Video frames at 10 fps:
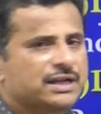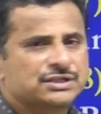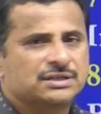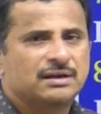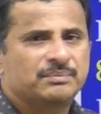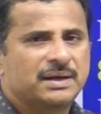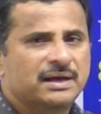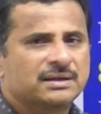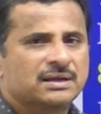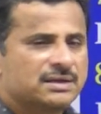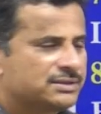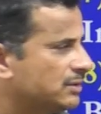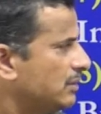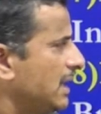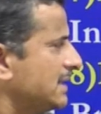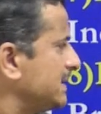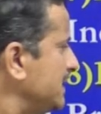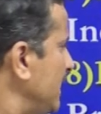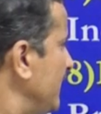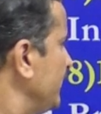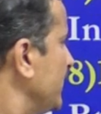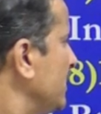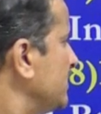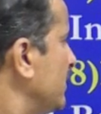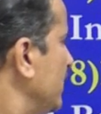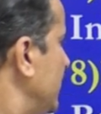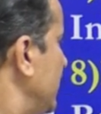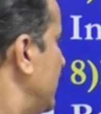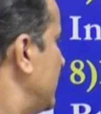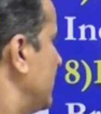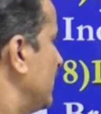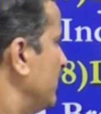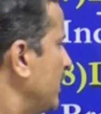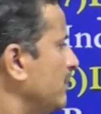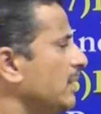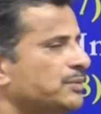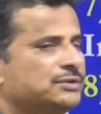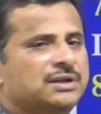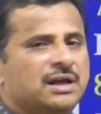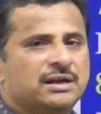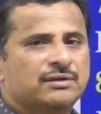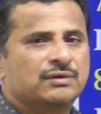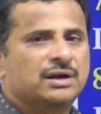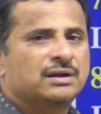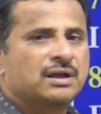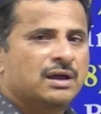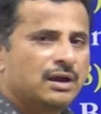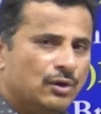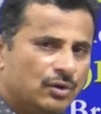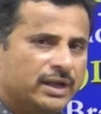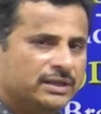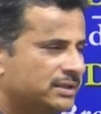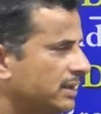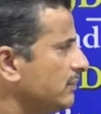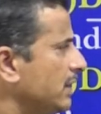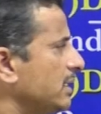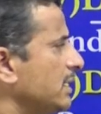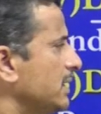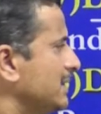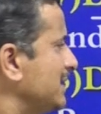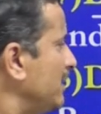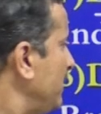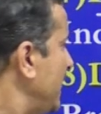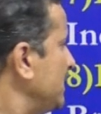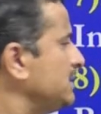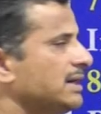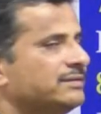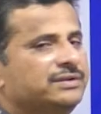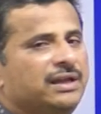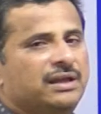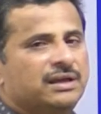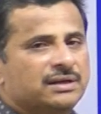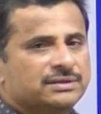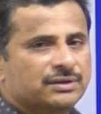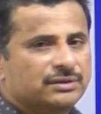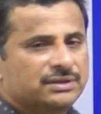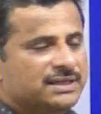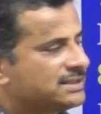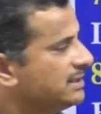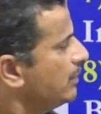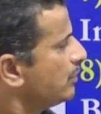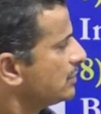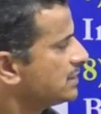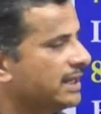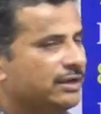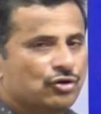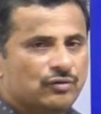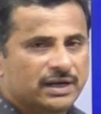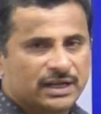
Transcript: National Park, so Assam. So here Brahmaputra River, Lohit River is a part of the, so this Dibru-Saikhowa